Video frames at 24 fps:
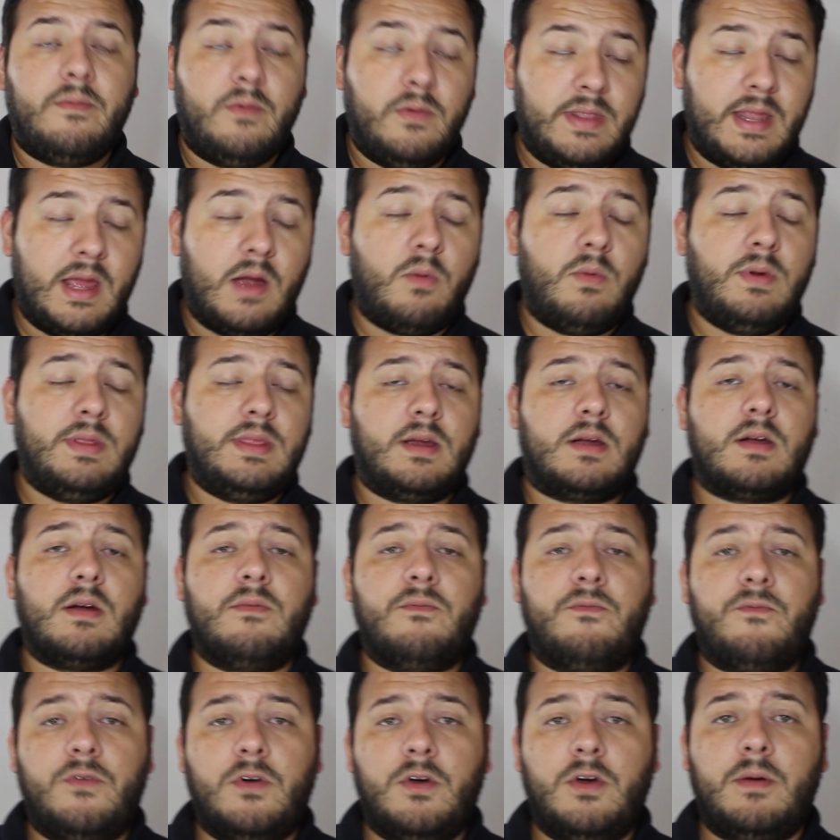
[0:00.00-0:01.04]
Well, now with the
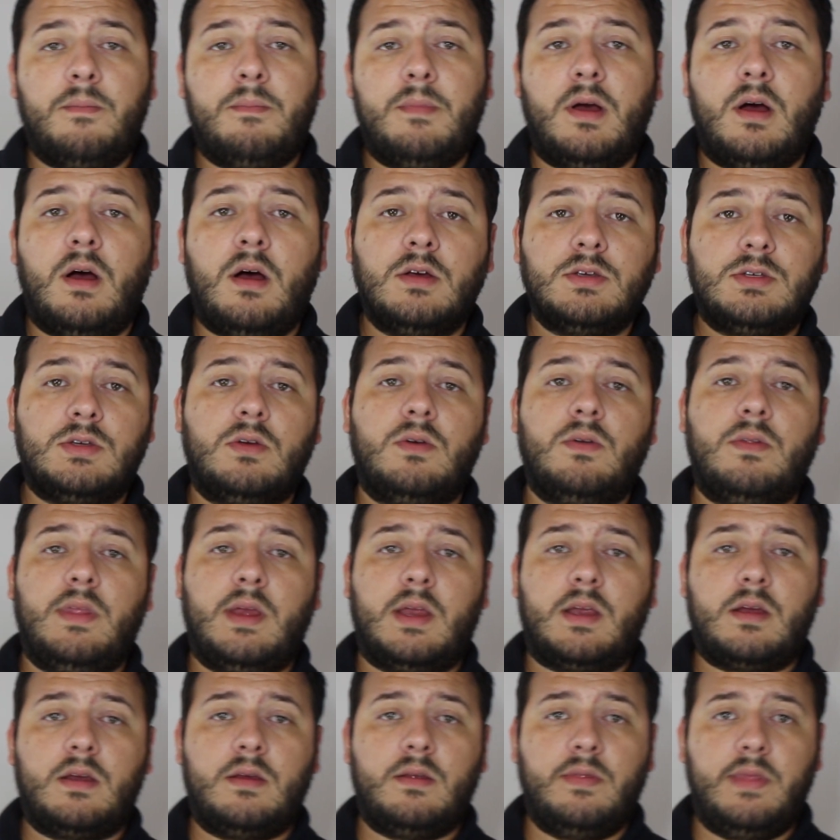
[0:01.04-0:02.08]
confirm, also
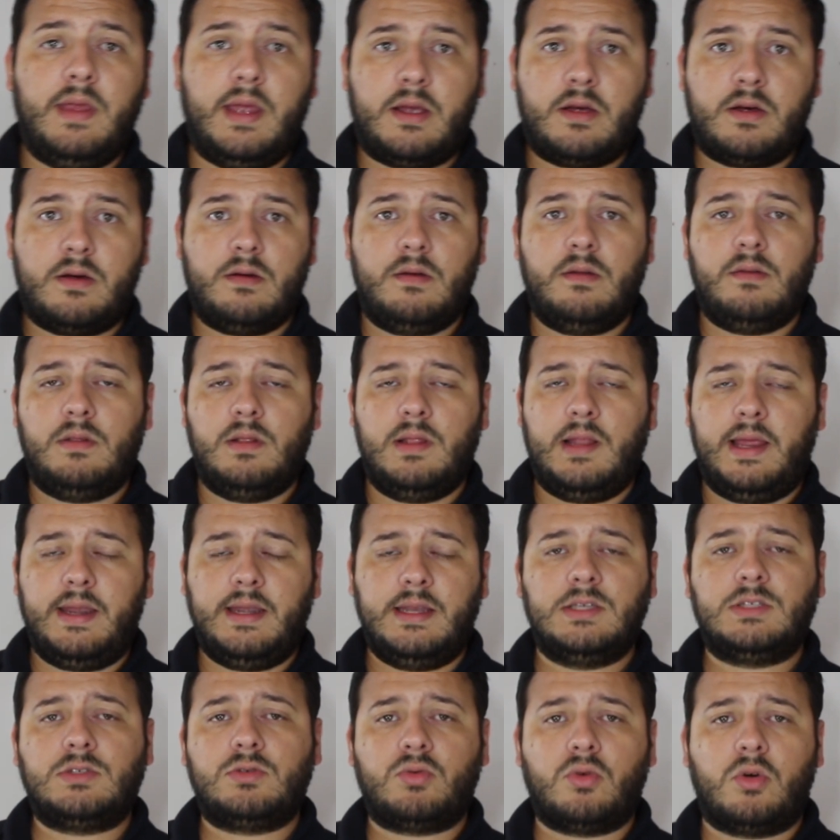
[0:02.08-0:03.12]
the
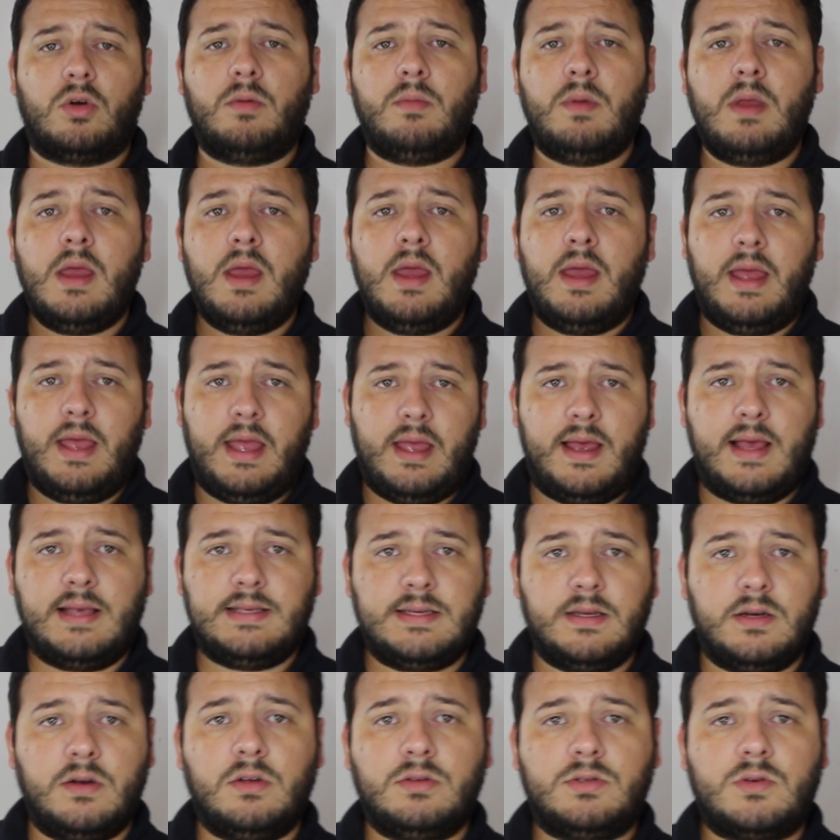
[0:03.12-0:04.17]
Lightning Storm
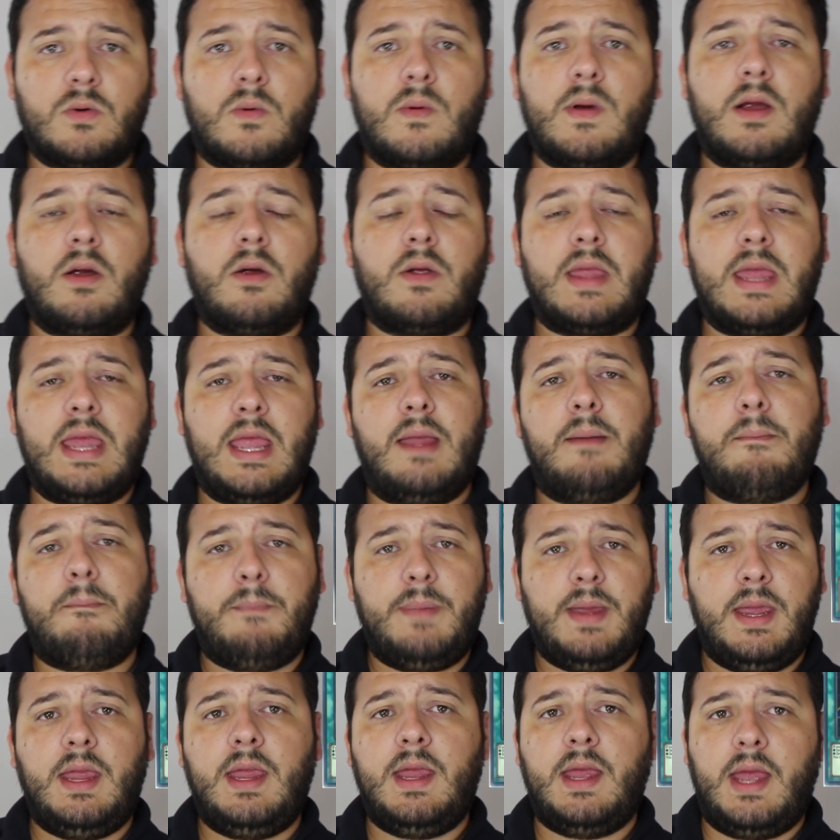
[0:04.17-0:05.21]
as an ultra rare can
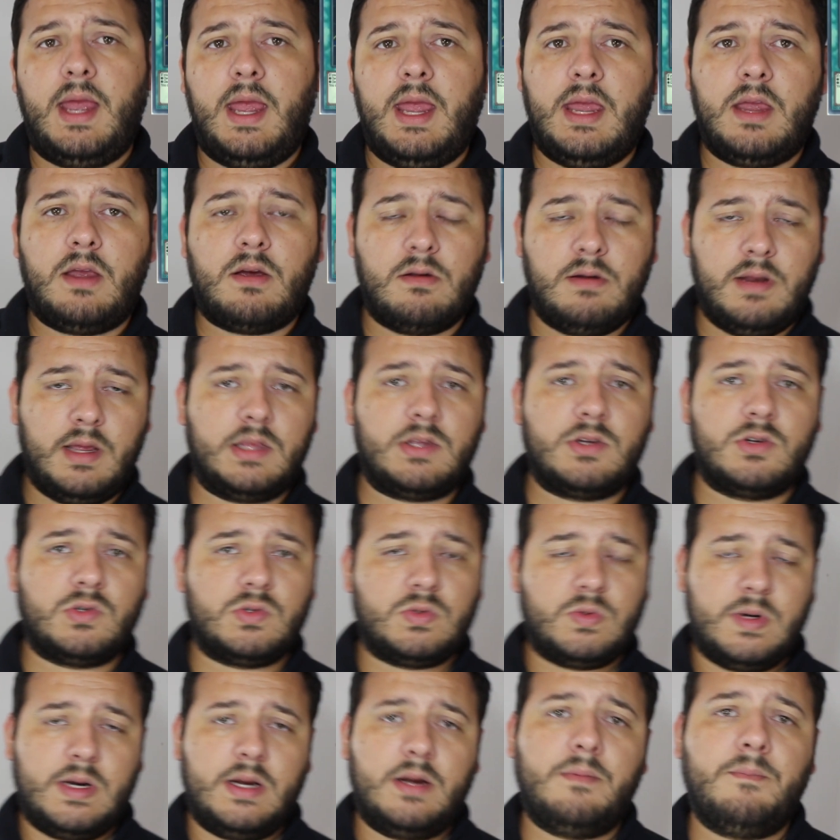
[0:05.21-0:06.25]
be a
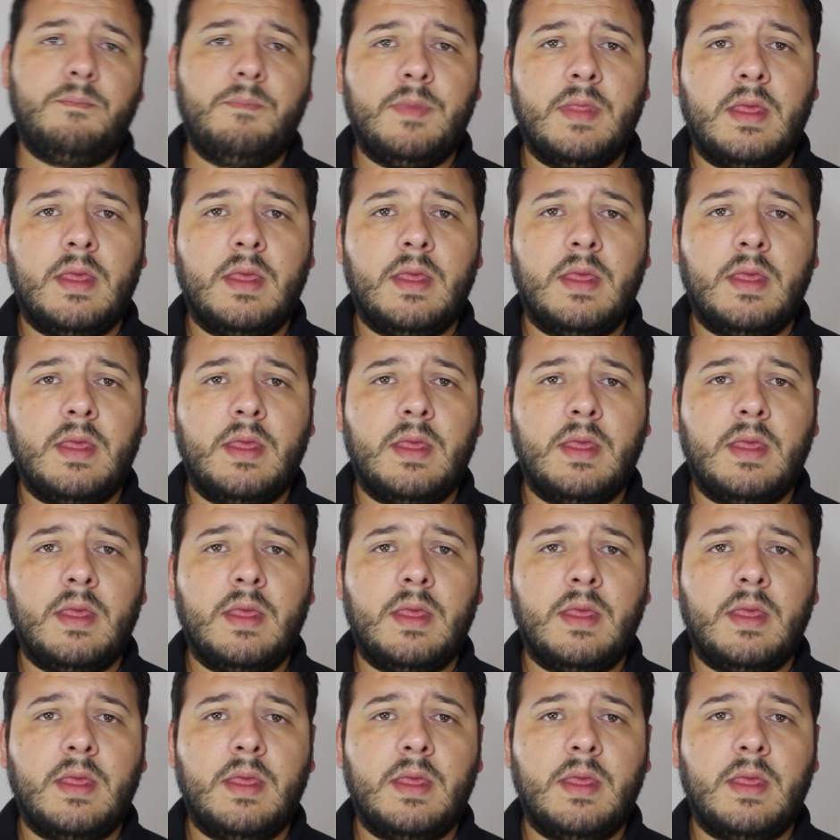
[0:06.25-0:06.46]
collector's rare.